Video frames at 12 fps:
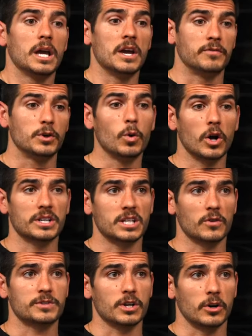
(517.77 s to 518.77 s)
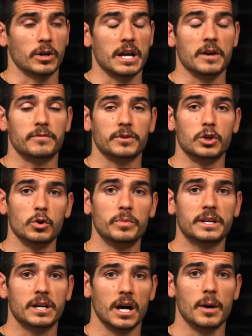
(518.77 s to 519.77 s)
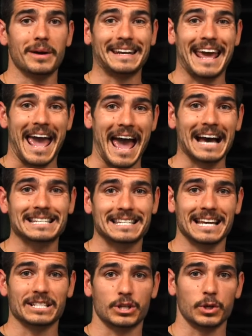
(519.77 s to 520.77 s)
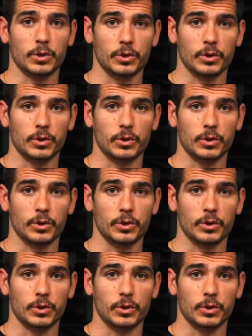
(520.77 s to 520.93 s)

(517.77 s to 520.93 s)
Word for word: if you are a self starter, if you become an asset to